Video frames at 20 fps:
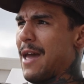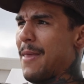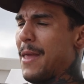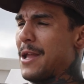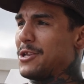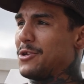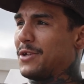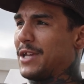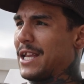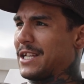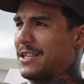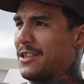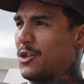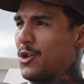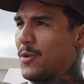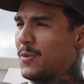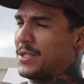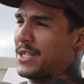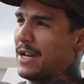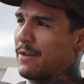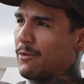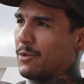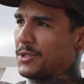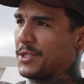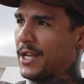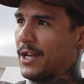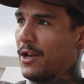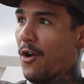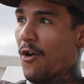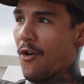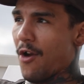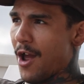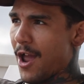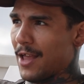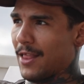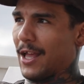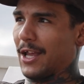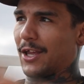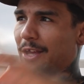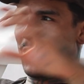And then you get to the UFC and everyone's like, all
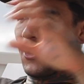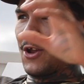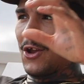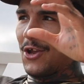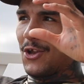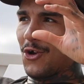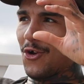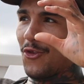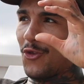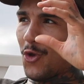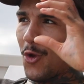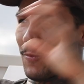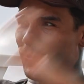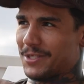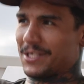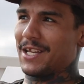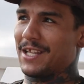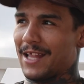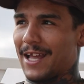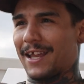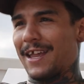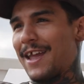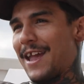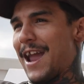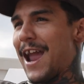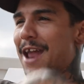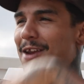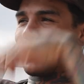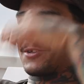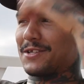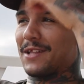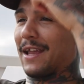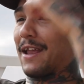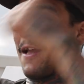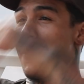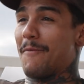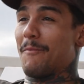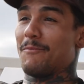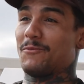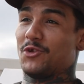right, like, you're in the UFC. Like, Anderson, like
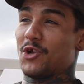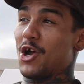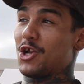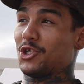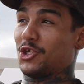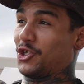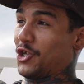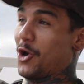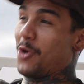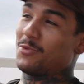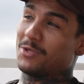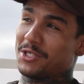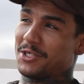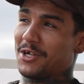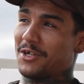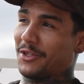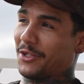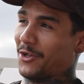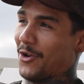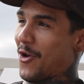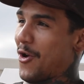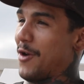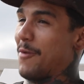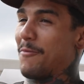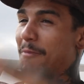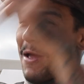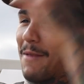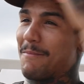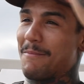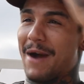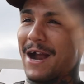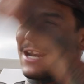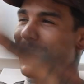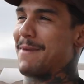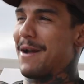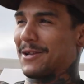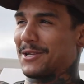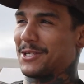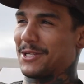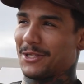John Jones is on the card and Mighty
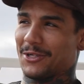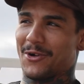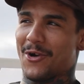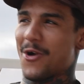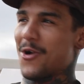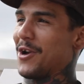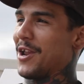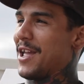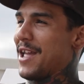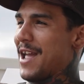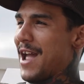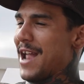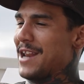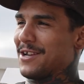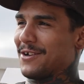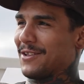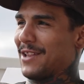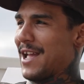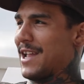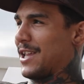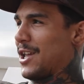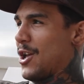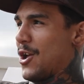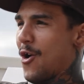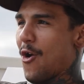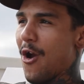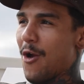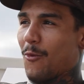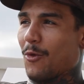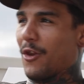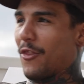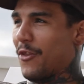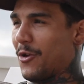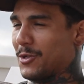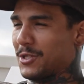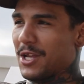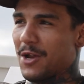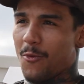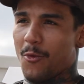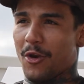Mouse is on the card. And you're like, all right, what are
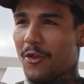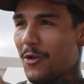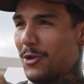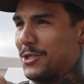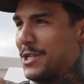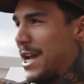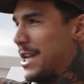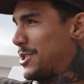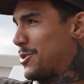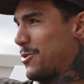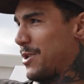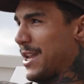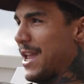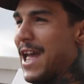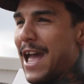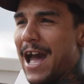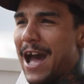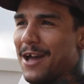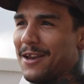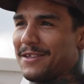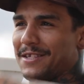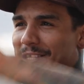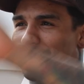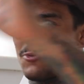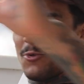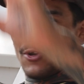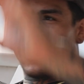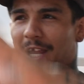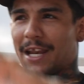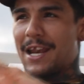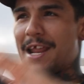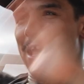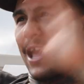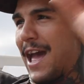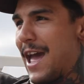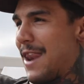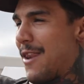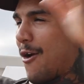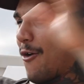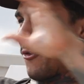those guys doing? Like, how does this work? And
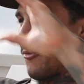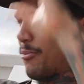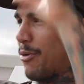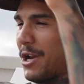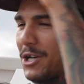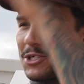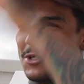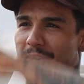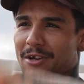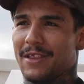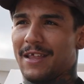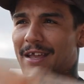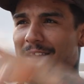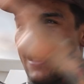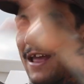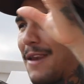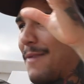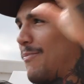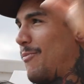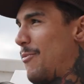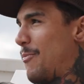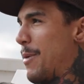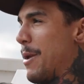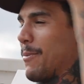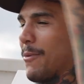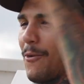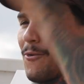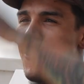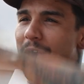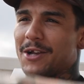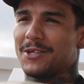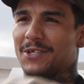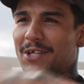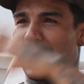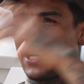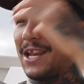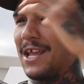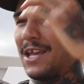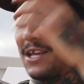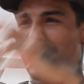all the pressure and people are
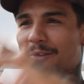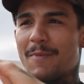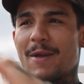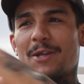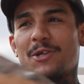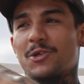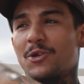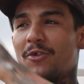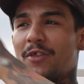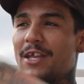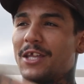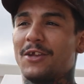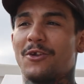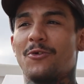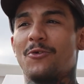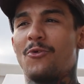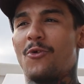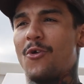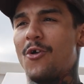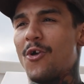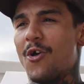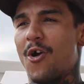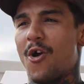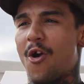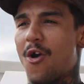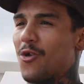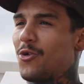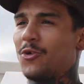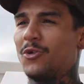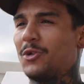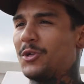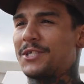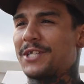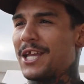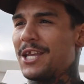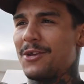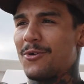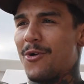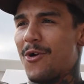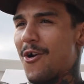watching, and you make sure that you are who you
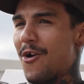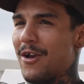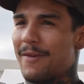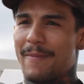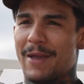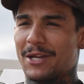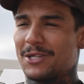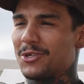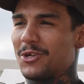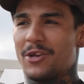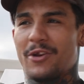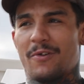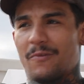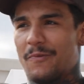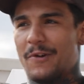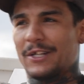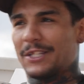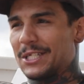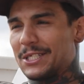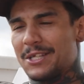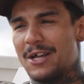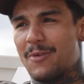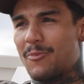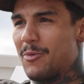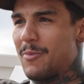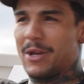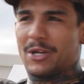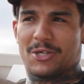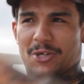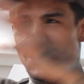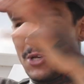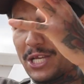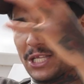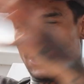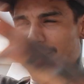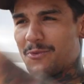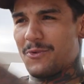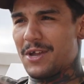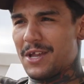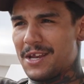say you are, and make sure you don't fuck this up, and make sure you
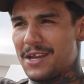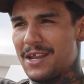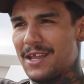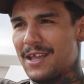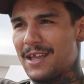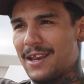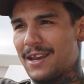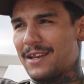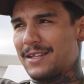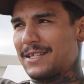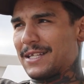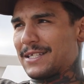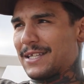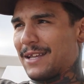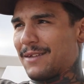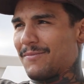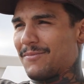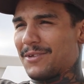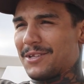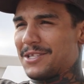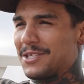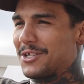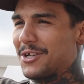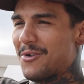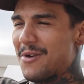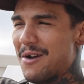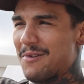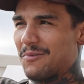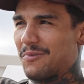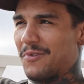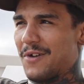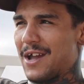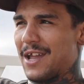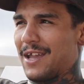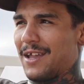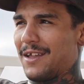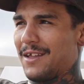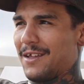get the win. It's just like, just go out and fight.